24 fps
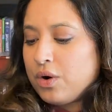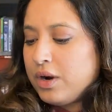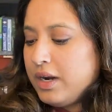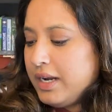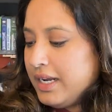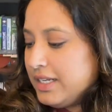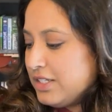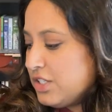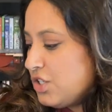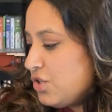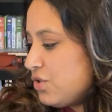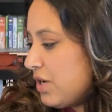
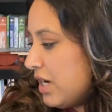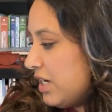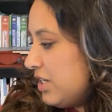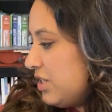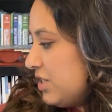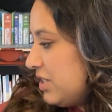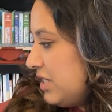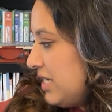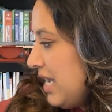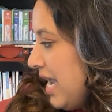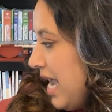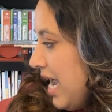instructor
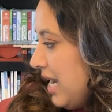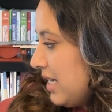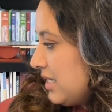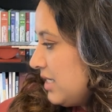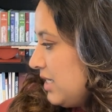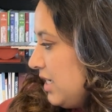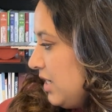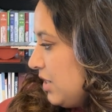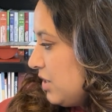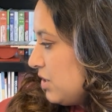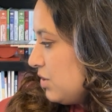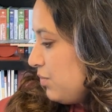text,
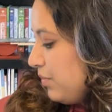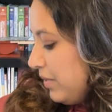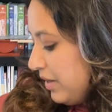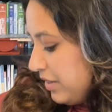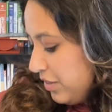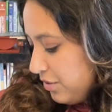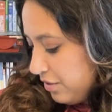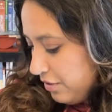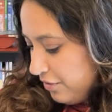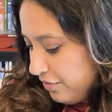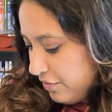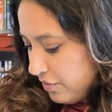years 1
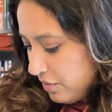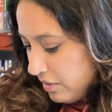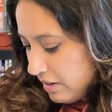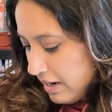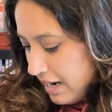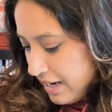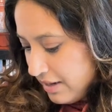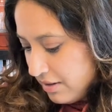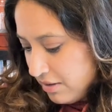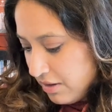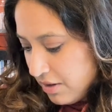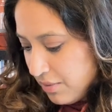through 4. I
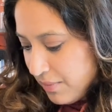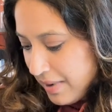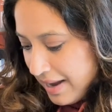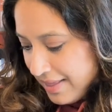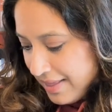don't know why